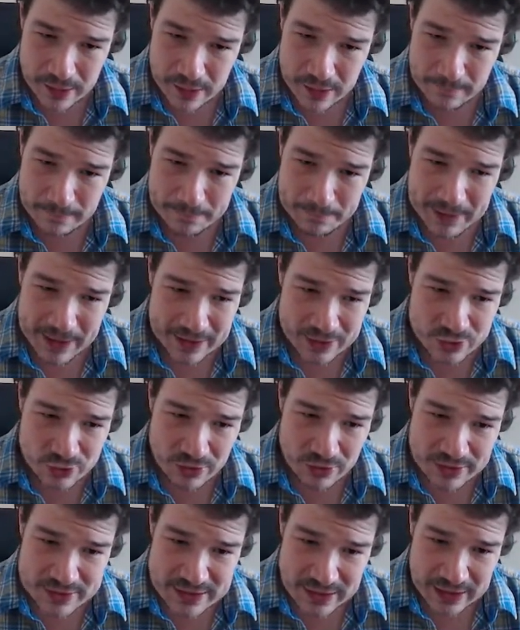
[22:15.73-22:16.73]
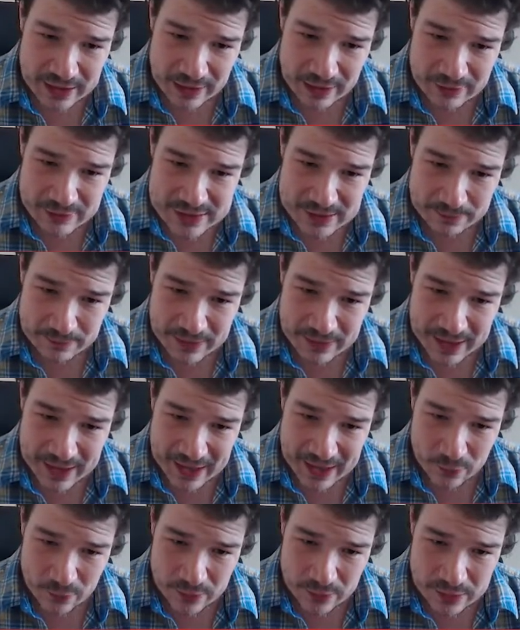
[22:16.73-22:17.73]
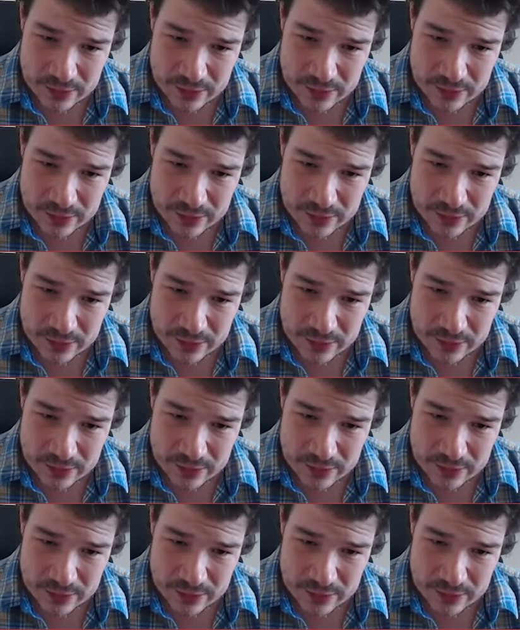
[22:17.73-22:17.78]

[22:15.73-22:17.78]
Bennett tries to close him down.